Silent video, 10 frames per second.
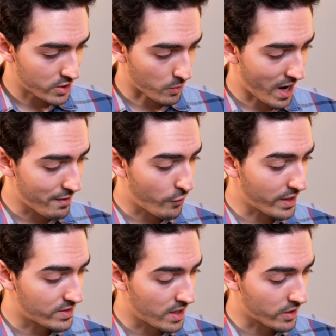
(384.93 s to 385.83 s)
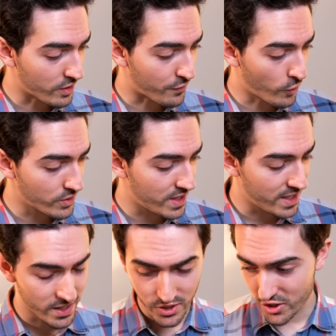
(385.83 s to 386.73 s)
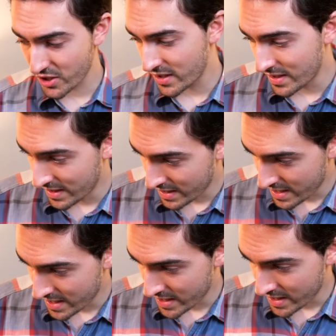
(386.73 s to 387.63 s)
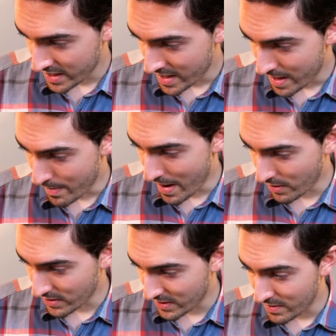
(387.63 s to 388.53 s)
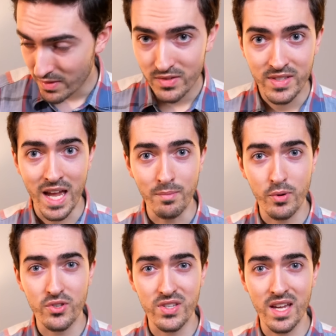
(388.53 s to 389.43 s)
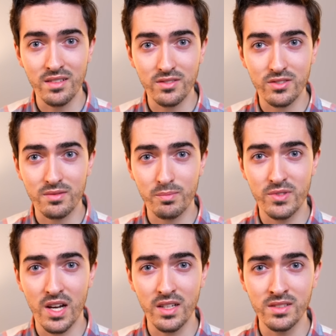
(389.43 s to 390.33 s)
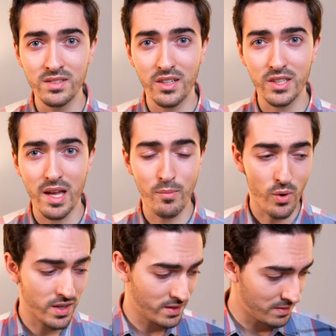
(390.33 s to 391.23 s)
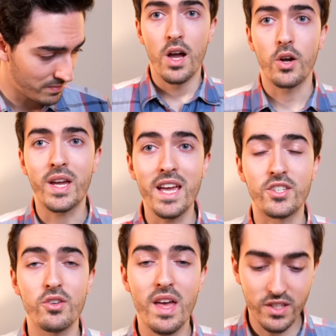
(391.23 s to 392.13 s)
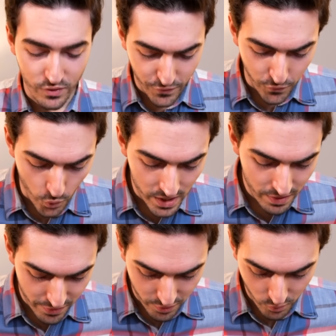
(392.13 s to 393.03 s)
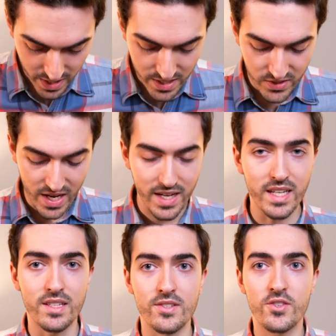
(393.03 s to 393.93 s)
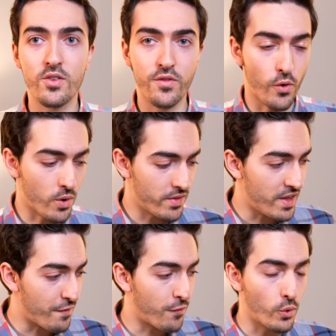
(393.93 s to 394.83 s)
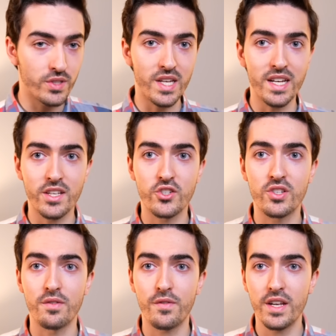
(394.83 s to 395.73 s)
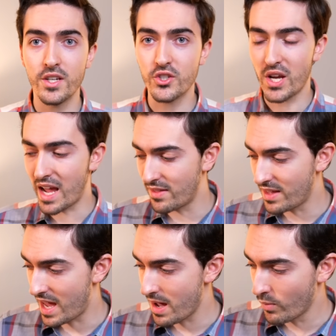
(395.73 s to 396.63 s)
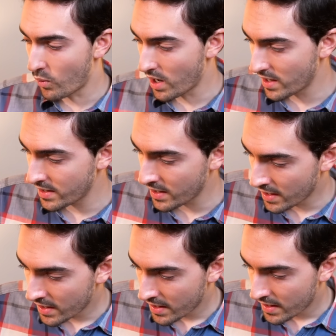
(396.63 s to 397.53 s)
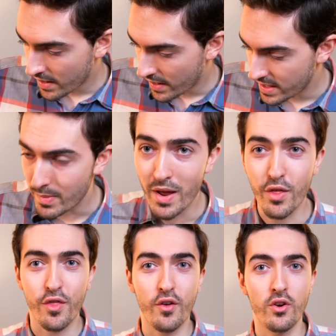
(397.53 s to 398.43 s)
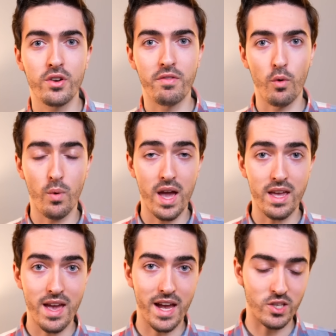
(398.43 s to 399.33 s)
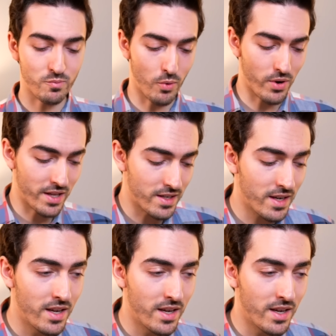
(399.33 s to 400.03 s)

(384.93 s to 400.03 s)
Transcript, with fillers: So we're halfway done on the 14 inch, about 10% done on the M1. Okay, so that's 43 seconds for the 14 inch to finish and the M1 is about a third of the way exported.